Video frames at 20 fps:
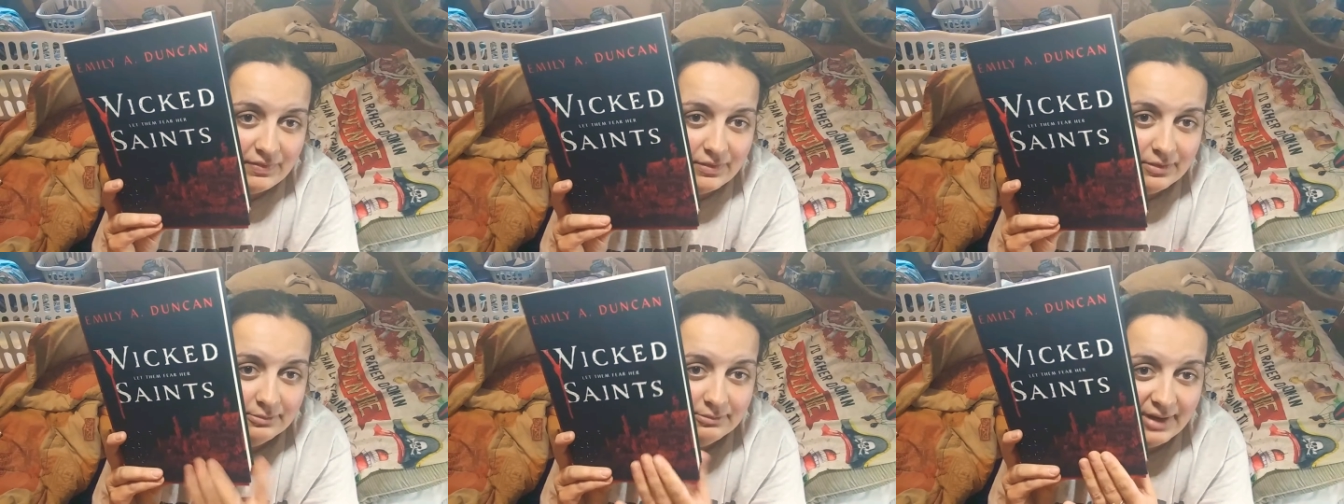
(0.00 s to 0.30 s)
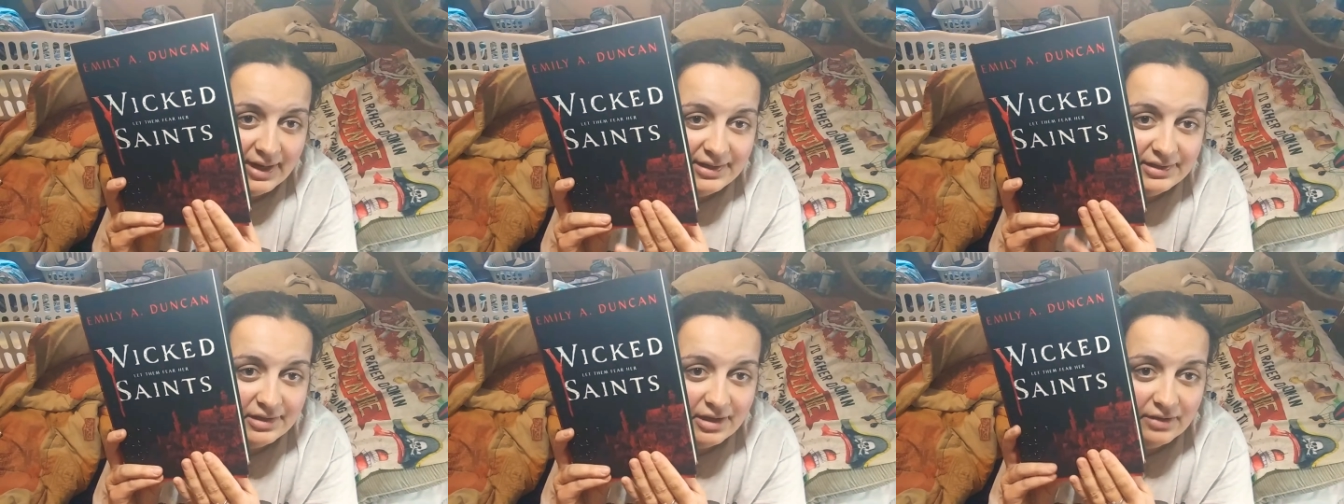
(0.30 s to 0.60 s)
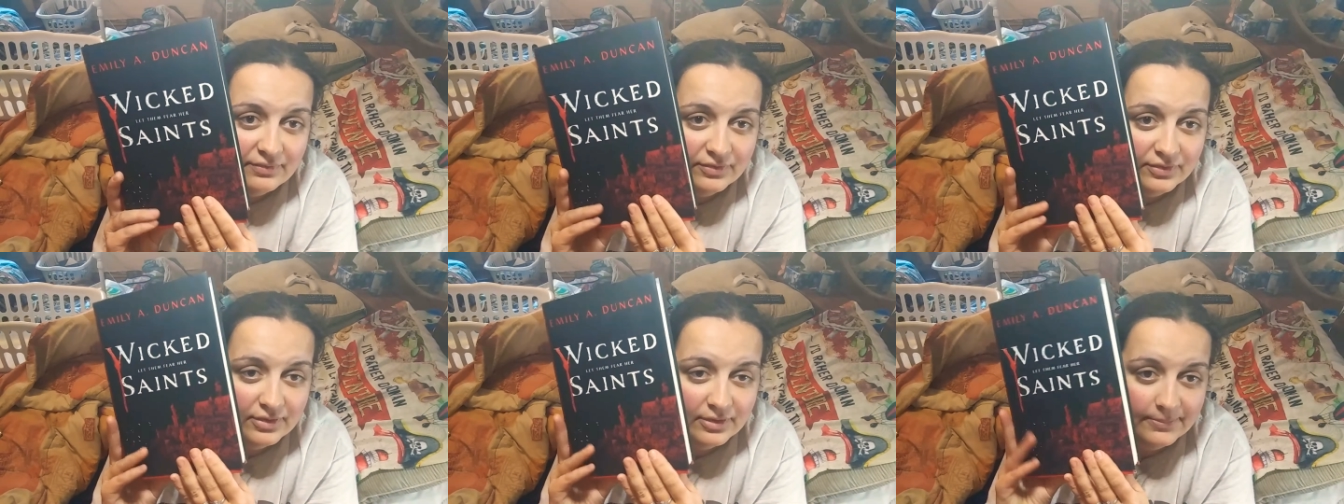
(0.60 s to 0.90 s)
the red
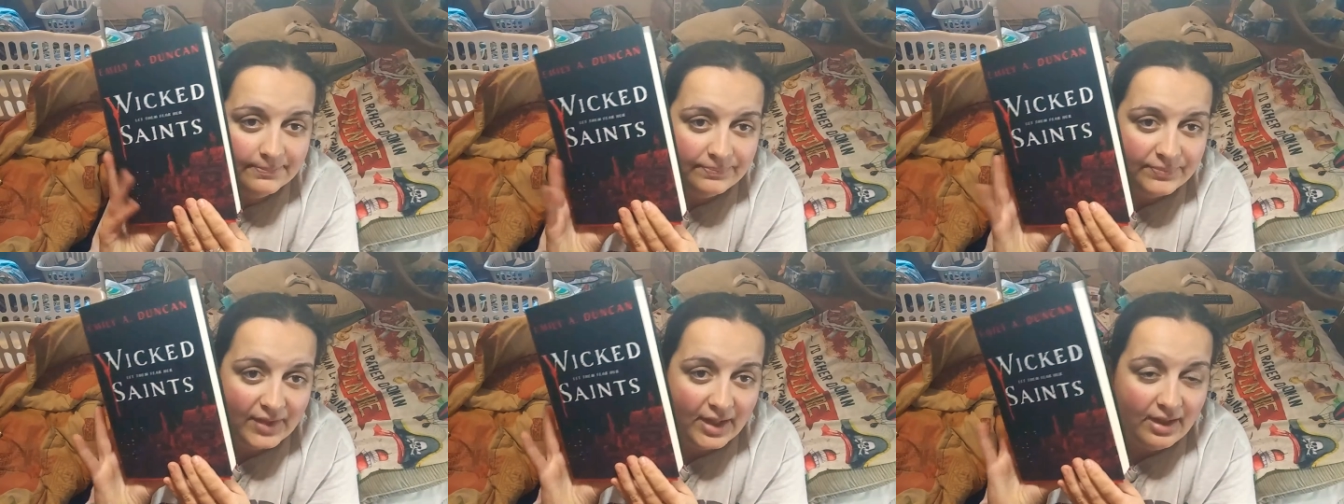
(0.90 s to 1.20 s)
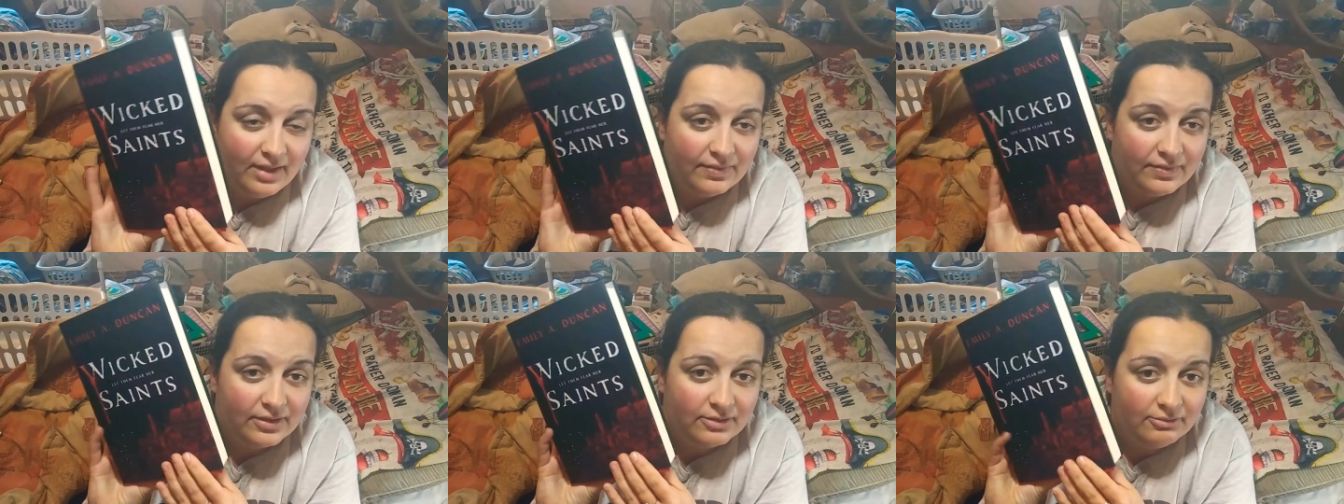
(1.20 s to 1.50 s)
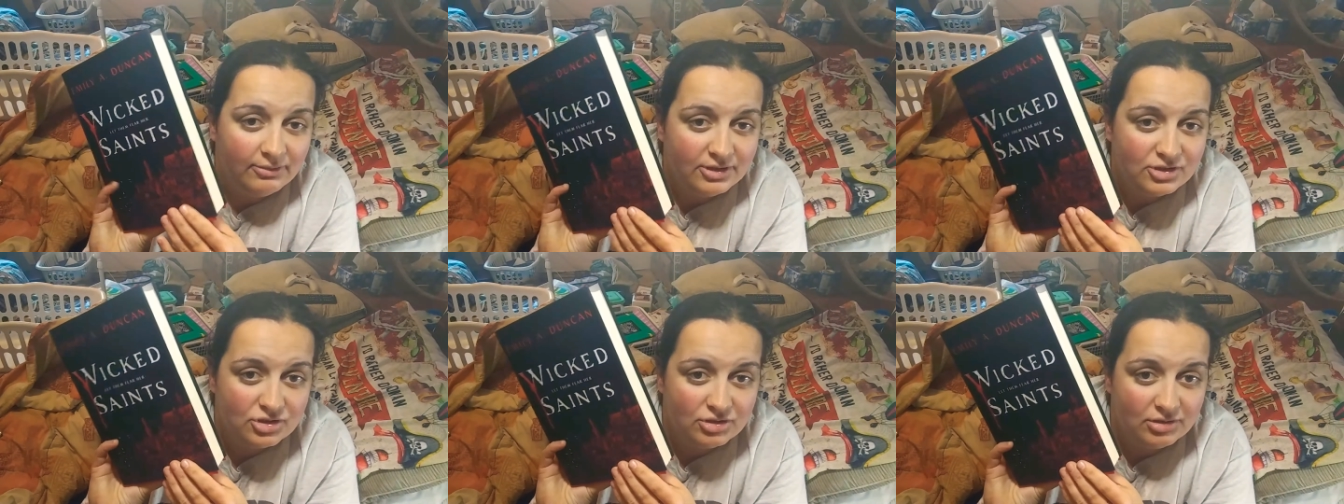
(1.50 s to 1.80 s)
cover. The
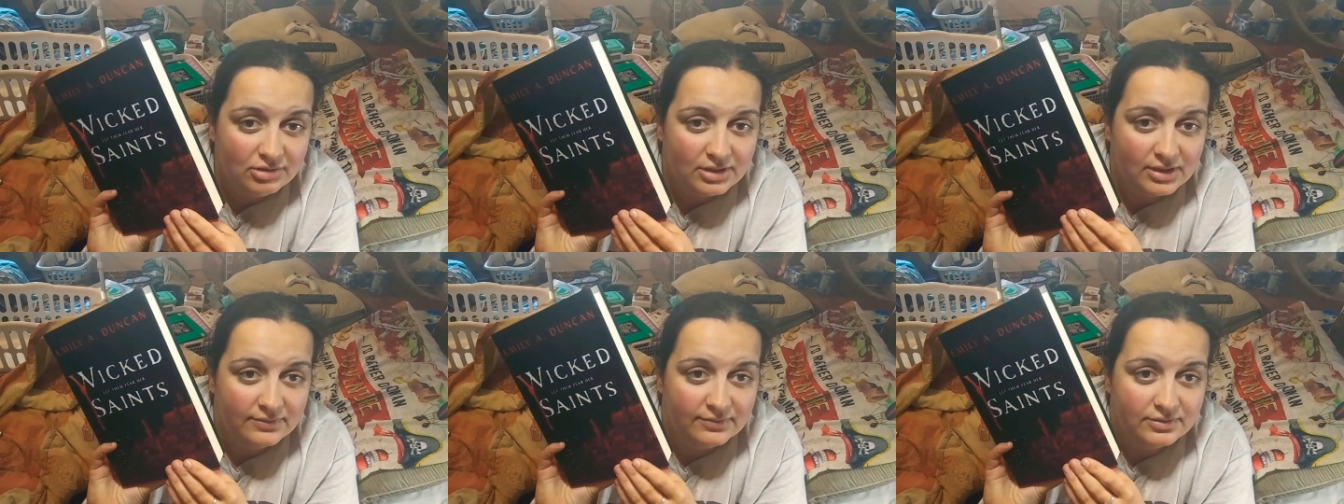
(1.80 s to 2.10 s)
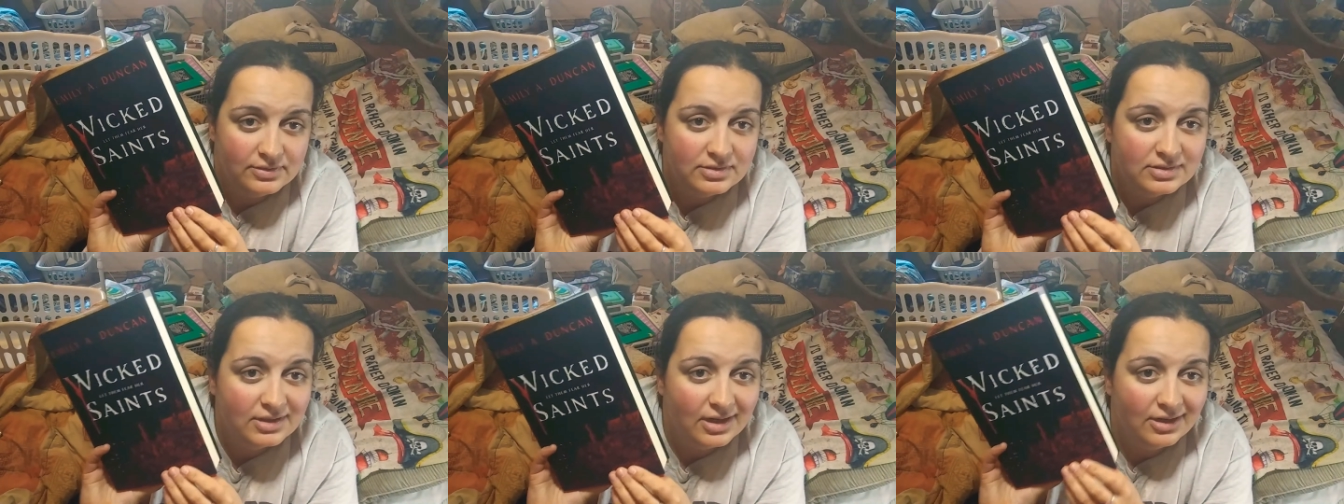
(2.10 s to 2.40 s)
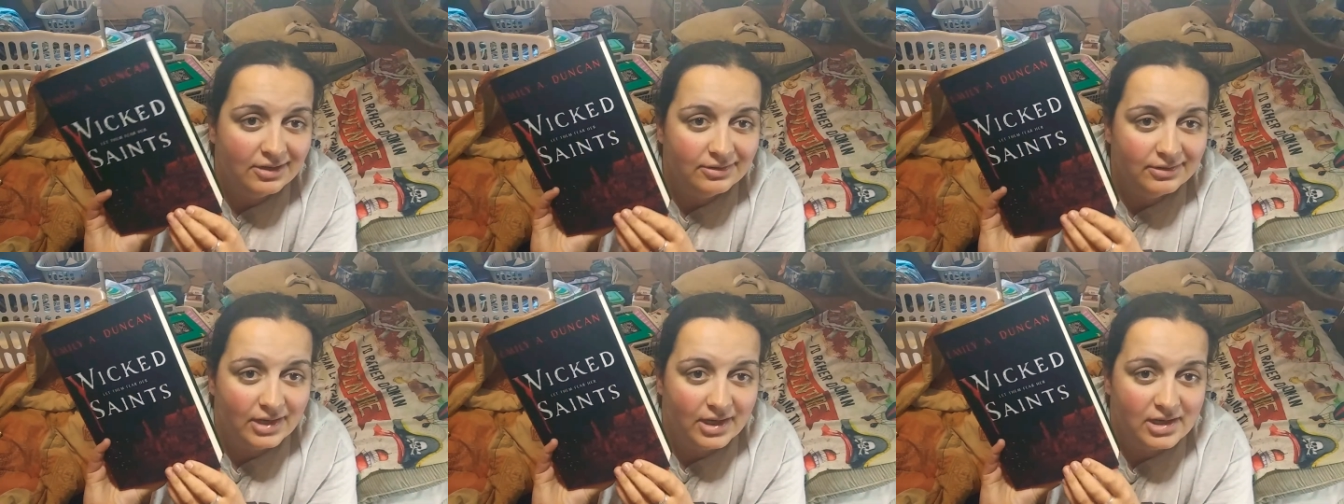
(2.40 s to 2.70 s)
original covers
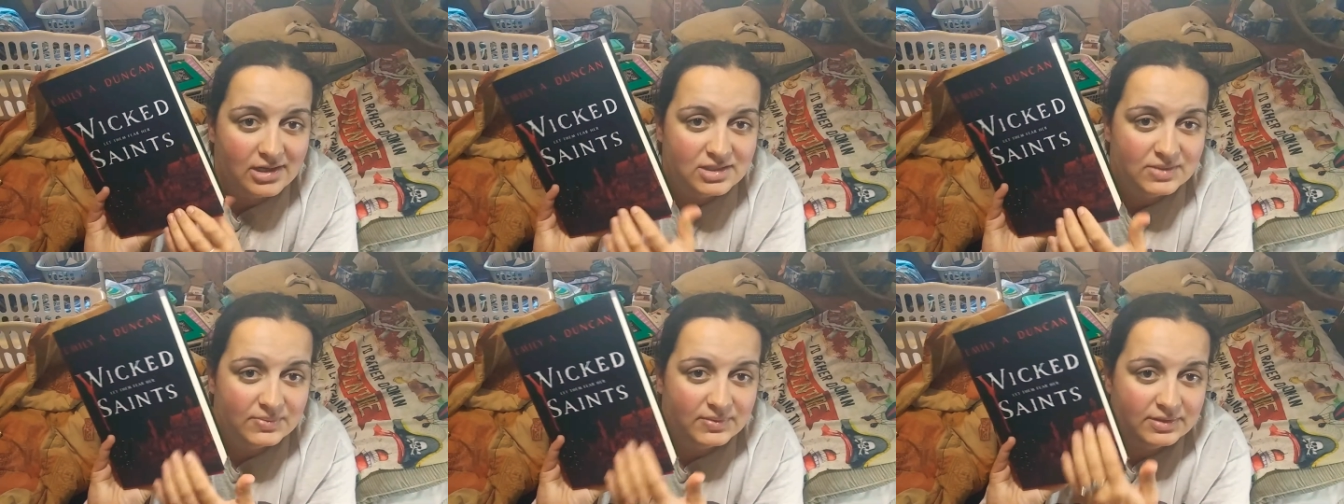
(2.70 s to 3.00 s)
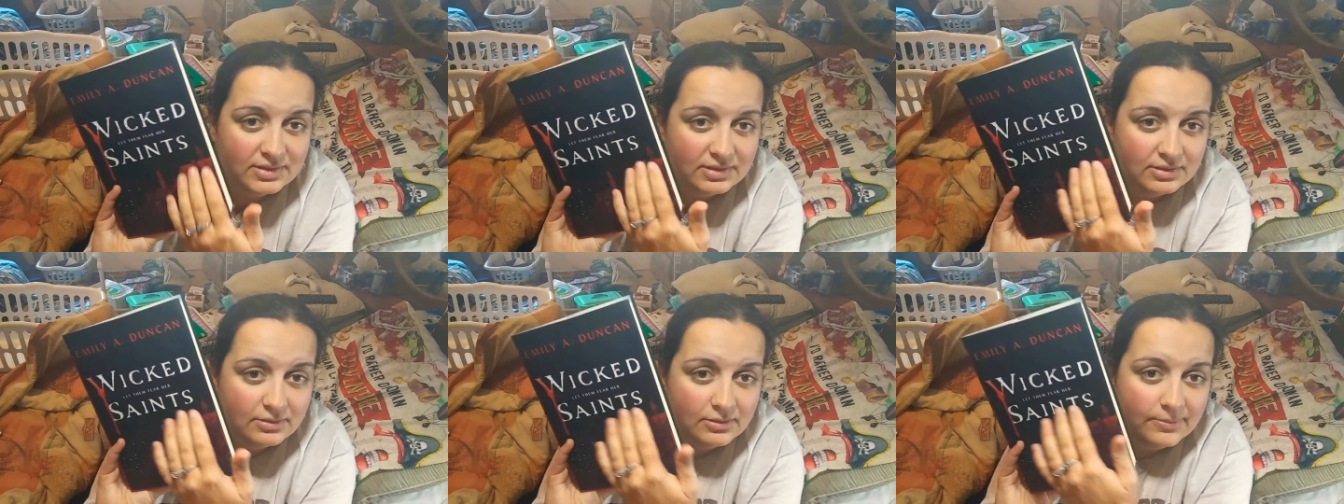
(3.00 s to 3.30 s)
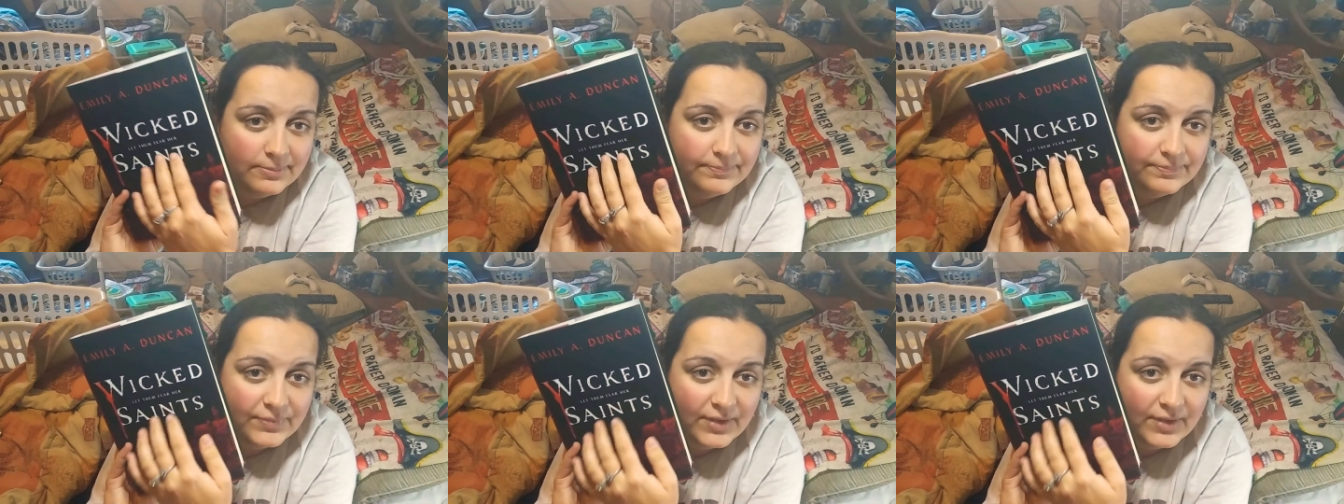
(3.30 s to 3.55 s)
are nice with the,